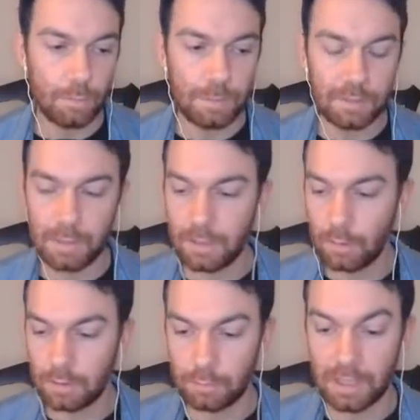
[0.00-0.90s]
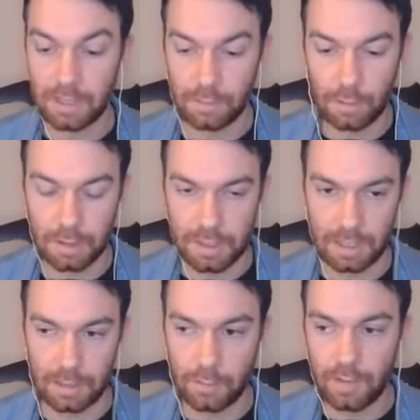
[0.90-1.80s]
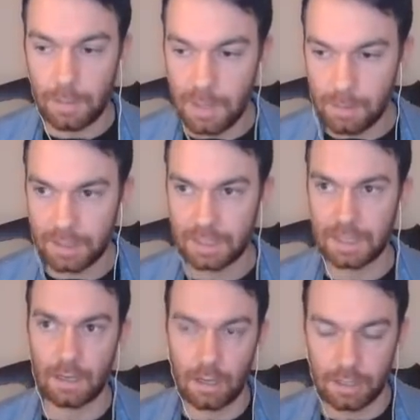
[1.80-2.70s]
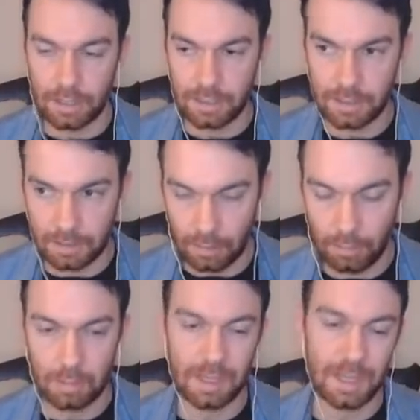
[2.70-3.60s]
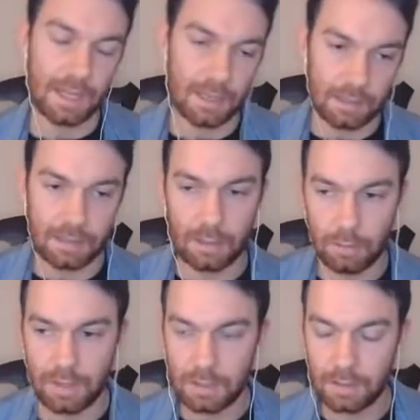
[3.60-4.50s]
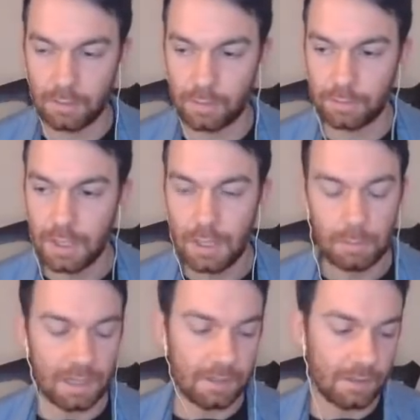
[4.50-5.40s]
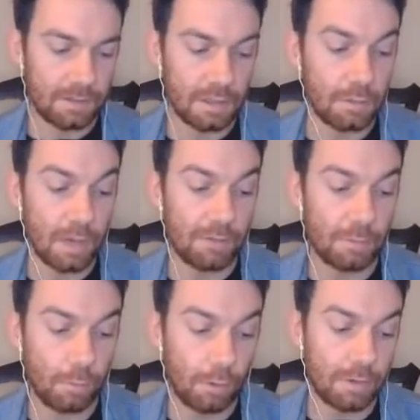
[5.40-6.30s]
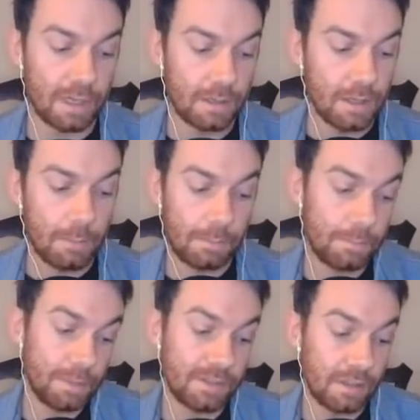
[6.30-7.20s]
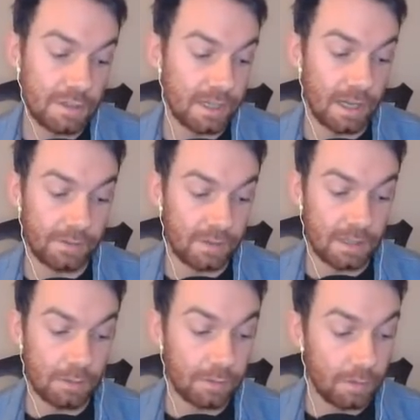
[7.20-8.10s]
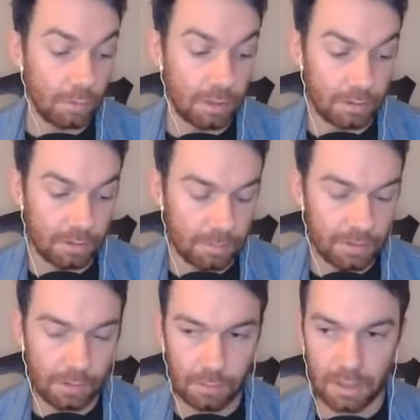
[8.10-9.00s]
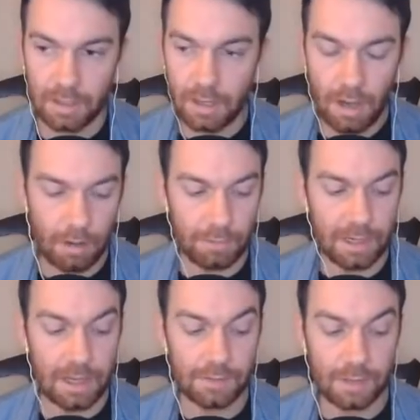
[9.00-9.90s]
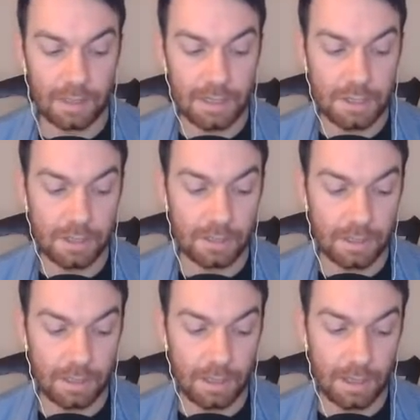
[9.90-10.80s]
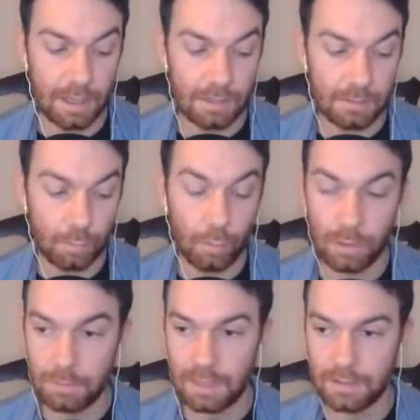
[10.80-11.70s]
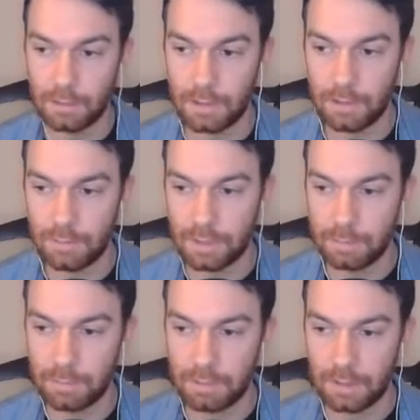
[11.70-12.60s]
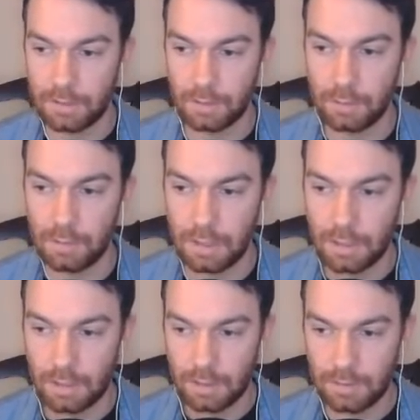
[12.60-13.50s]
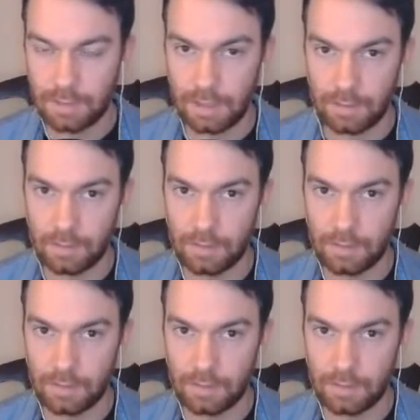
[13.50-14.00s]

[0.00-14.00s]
between the whole Greek and Turkish thing, you say people can get along and it can go okay and that kind of stuff, but do you ever worry potentially, as the years go on or the months go on, of an escalation toward military conflict between the two states?